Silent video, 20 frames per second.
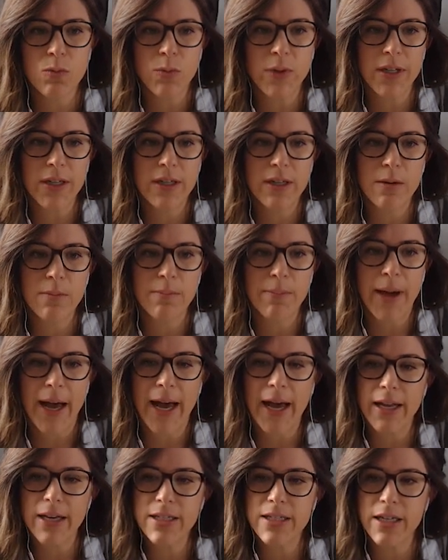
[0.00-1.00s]
we
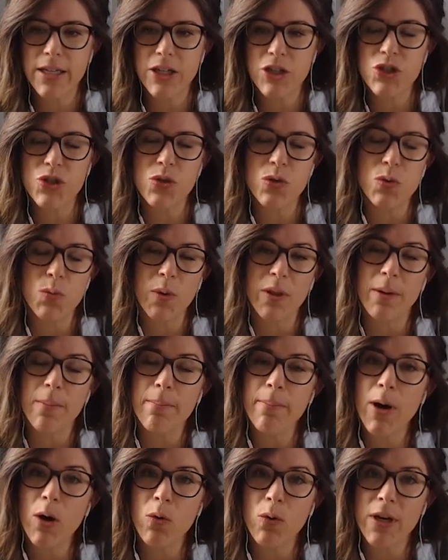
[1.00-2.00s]
combat issues with
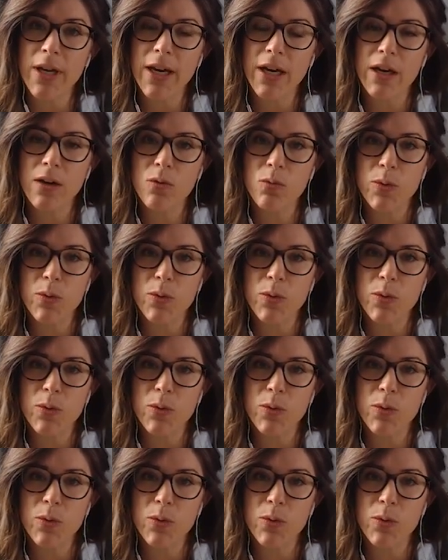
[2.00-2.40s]
ammonia,